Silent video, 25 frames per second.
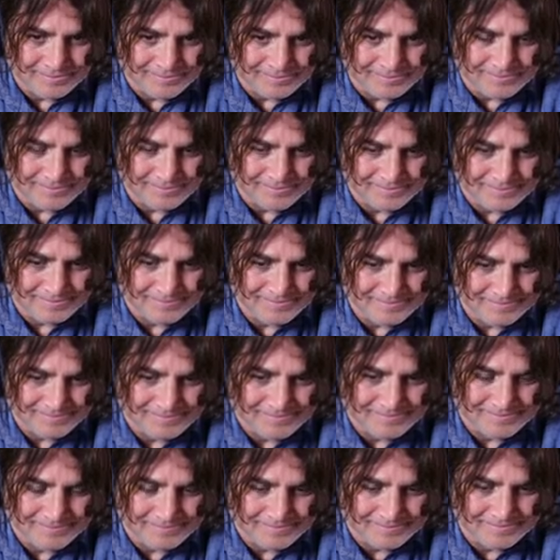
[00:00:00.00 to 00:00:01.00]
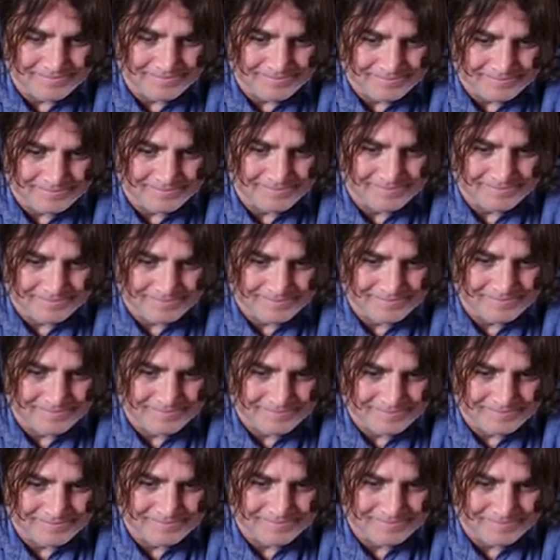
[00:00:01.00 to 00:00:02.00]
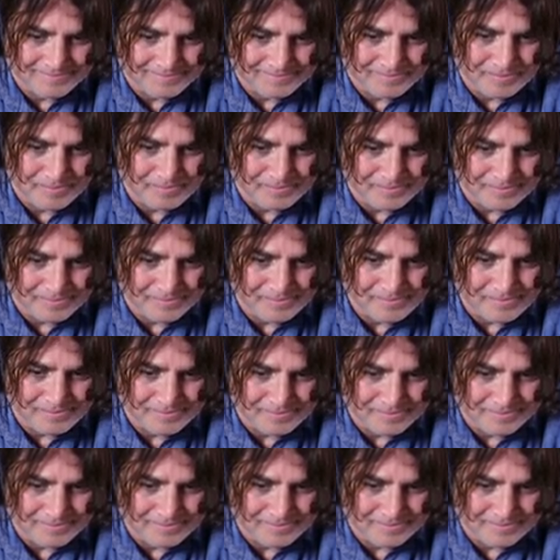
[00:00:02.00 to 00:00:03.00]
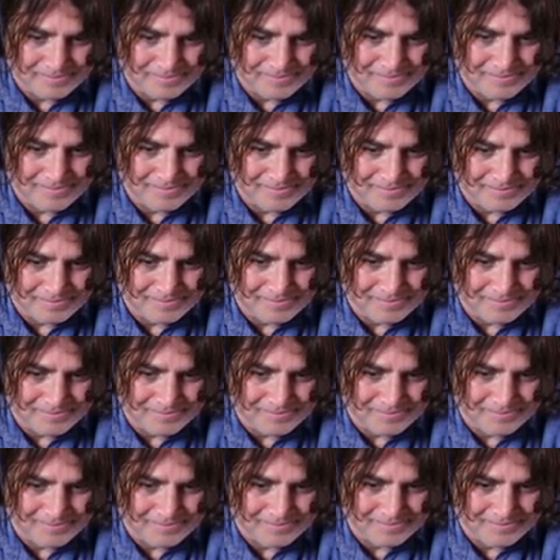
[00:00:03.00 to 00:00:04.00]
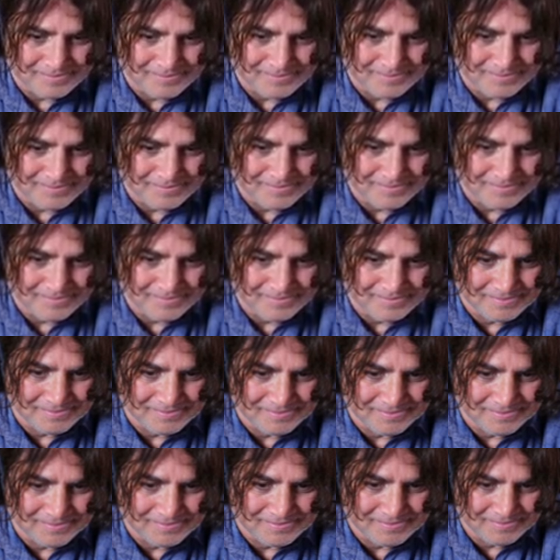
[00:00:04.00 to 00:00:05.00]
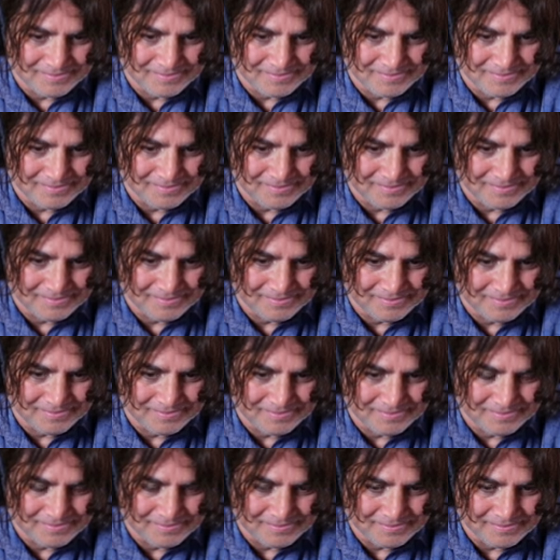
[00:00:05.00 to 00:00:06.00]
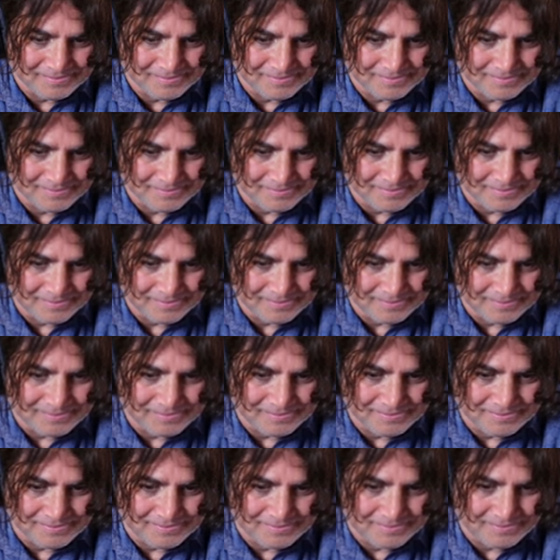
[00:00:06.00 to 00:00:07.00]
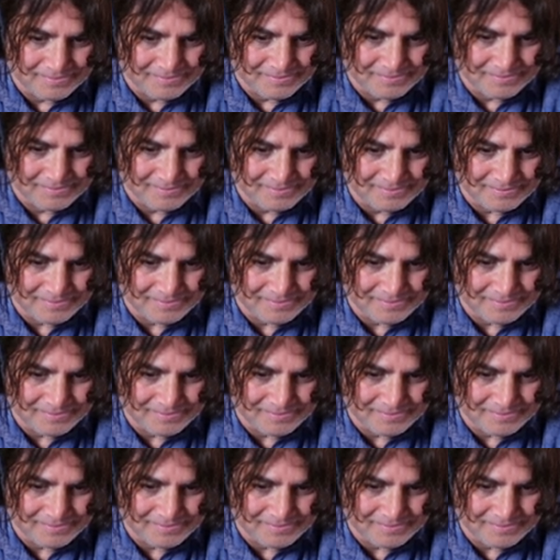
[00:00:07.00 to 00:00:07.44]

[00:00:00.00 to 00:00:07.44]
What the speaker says: No words are spoken by the person on screen.